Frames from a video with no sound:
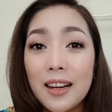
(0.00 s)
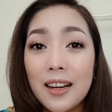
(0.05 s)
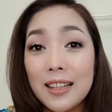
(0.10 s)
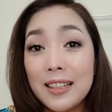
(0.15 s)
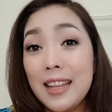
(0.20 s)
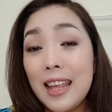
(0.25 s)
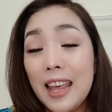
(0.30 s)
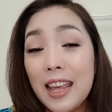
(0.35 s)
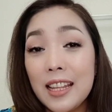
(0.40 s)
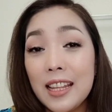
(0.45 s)
a
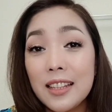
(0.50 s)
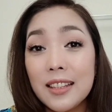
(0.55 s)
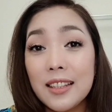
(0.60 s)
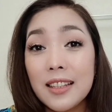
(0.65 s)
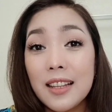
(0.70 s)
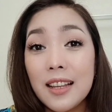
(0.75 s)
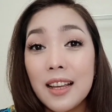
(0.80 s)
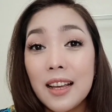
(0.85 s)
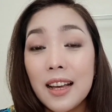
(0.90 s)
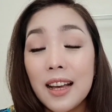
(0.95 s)

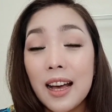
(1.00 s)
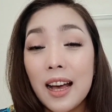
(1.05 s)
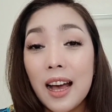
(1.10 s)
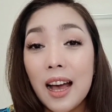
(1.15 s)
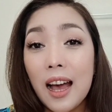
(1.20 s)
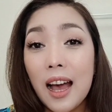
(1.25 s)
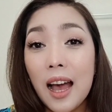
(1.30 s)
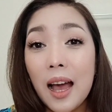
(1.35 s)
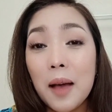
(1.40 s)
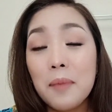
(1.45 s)
date.
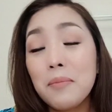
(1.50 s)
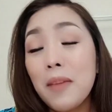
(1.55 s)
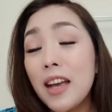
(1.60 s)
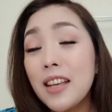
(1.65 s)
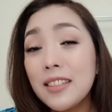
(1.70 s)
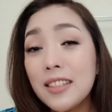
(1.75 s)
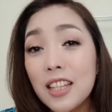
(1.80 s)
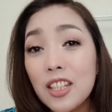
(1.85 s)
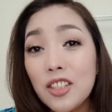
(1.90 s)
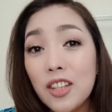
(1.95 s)

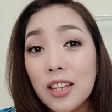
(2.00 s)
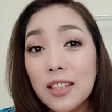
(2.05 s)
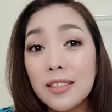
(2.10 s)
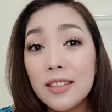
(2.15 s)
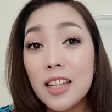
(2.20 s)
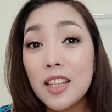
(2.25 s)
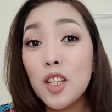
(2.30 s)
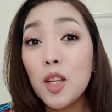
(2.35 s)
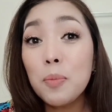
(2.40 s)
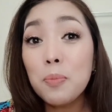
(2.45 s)
I
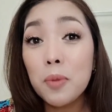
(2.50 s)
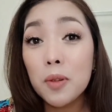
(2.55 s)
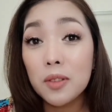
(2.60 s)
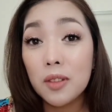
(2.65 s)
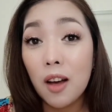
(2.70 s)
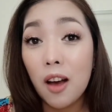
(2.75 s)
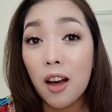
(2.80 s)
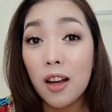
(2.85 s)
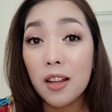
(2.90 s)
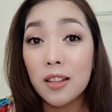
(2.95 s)
suggest that you
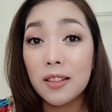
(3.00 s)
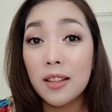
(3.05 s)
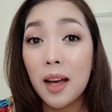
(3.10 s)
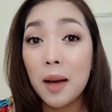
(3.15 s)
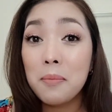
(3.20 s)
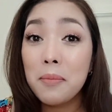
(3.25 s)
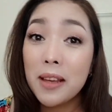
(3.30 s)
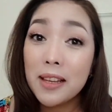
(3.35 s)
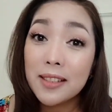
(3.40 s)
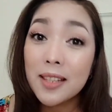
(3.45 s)
put on
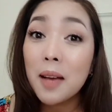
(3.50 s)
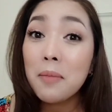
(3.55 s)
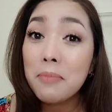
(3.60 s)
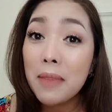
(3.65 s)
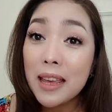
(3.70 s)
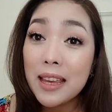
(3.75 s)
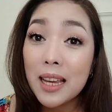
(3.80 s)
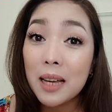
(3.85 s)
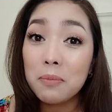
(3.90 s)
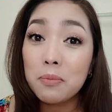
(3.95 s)
some
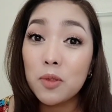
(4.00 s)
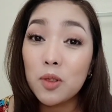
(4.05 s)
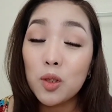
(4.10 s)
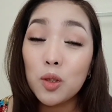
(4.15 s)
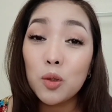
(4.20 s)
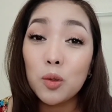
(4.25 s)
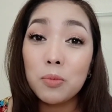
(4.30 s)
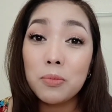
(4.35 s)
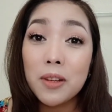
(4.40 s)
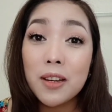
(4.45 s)
makeup
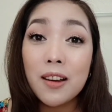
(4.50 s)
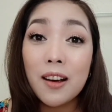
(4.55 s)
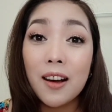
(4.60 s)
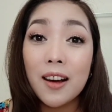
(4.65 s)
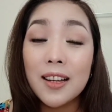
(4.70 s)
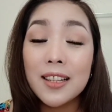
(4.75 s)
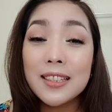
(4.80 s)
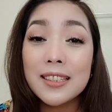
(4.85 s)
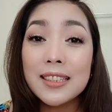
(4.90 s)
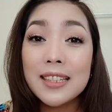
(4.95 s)
too,
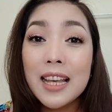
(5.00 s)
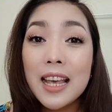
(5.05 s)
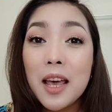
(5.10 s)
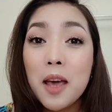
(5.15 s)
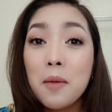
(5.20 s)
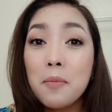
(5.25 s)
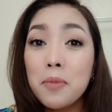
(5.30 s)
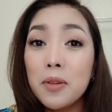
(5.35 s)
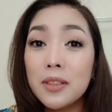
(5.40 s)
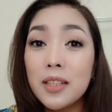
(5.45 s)
because
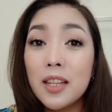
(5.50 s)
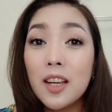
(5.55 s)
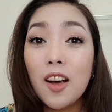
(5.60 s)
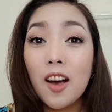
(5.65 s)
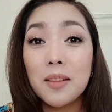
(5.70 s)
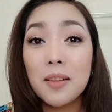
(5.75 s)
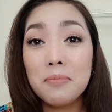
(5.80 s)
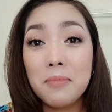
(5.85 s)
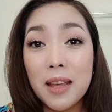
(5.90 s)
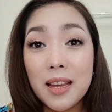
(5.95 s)
putting
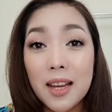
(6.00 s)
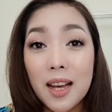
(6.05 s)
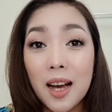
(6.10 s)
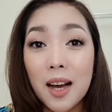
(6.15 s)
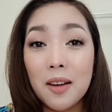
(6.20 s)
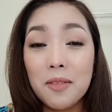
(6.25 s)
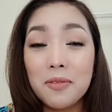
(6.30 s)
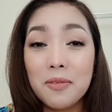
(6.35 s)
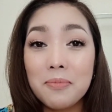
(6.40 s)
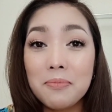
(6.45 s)
on
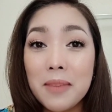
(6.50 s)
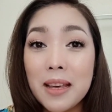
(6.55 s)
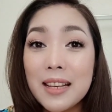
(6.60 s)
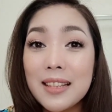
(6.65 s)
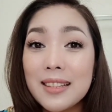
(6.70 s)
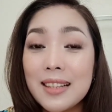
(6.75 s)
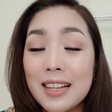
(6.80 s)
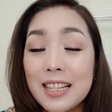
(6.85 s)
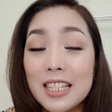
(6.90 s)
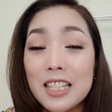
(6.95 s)
makeup
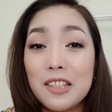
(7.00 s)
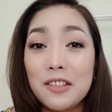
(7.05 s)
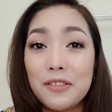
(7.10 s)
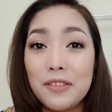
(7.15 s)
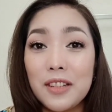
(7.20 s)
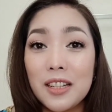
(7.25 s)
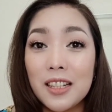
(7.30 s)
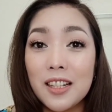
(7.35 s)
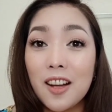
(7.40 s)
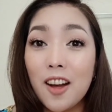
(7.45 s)
makes us
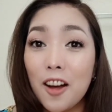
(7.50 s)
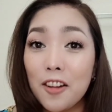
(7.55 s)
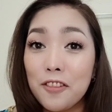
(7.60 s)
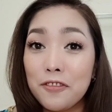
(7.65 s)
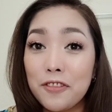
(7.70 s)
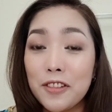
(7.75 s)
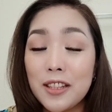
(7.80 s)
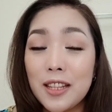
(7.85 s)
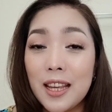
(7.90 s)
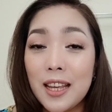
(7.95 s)
feel
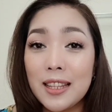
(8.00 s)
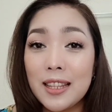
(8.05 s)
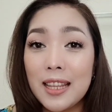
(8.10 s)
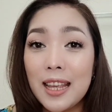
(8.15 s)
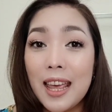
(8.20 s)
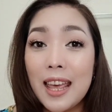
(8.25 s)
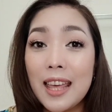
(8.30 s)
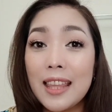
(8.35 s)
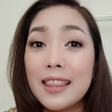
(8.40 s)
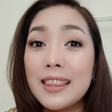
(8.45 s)
confident,
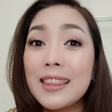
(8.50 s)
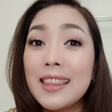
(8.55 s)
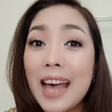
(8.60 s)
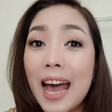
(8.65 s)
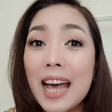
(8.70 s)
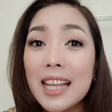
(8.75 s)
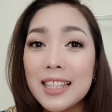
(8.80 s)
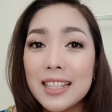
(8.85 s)
and